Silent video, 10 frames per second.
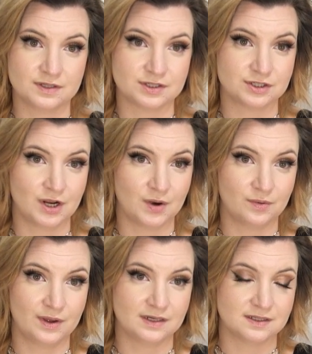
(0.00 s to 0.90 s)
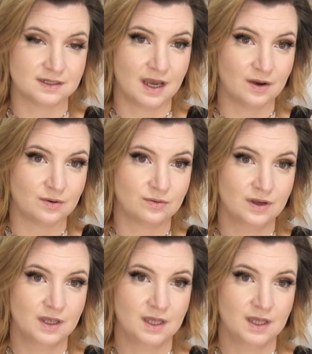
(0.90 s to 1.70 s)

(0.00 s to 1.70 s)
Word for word: this show and how